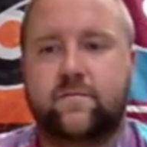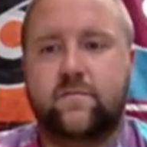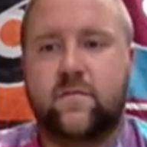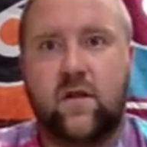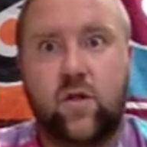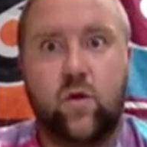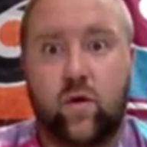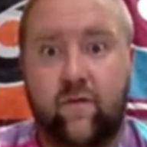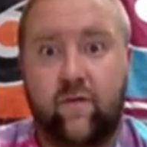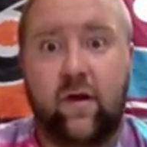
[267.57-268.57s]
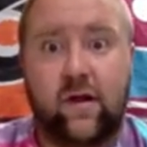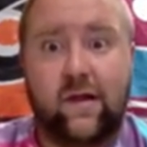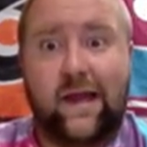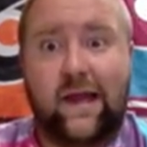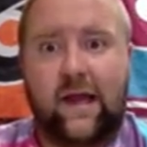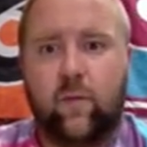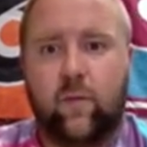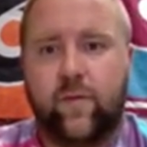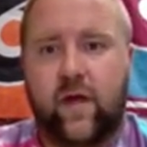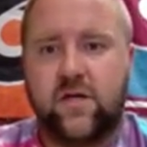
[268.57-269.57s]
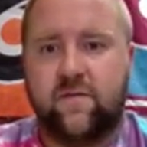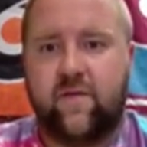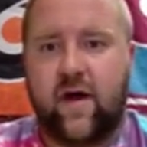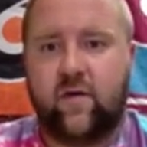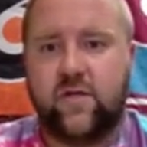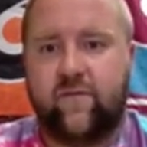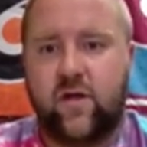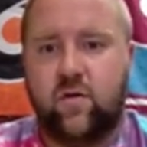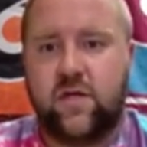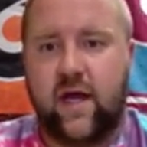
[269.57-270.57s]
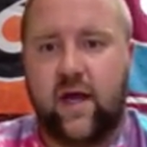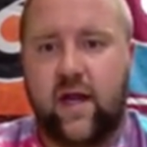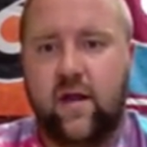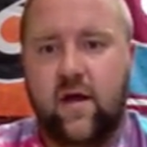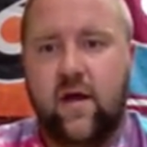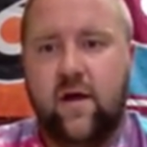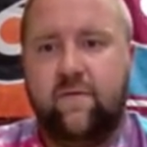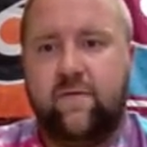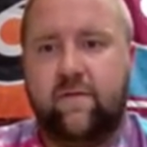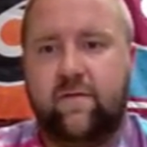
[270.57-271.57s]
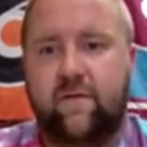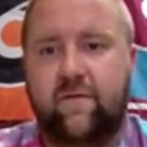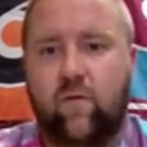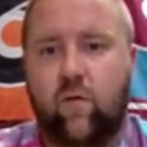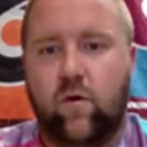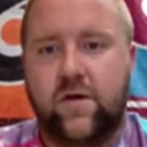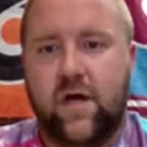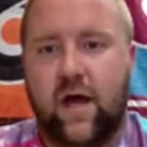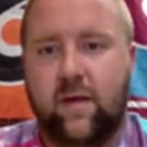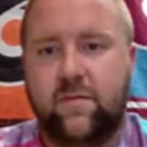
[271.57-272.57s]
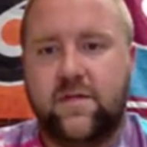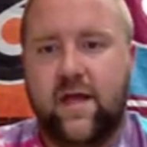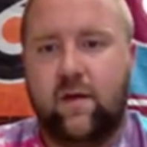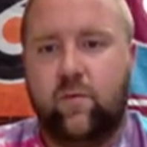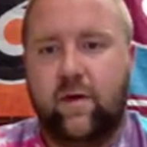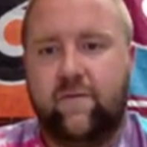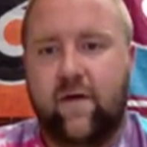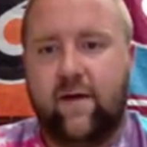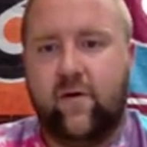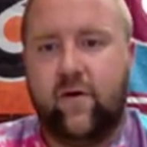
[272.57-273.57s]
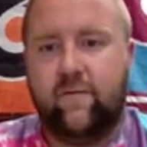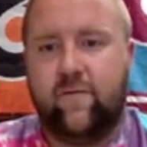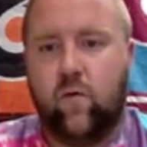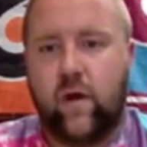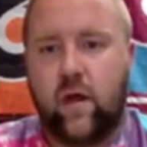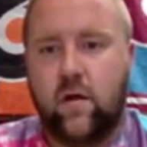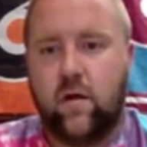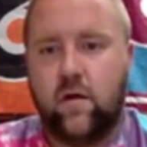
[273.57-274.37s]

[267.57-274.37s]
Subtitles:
do a very clean multiplication fact, right? So if I do 10, 54 times 10 would be 540.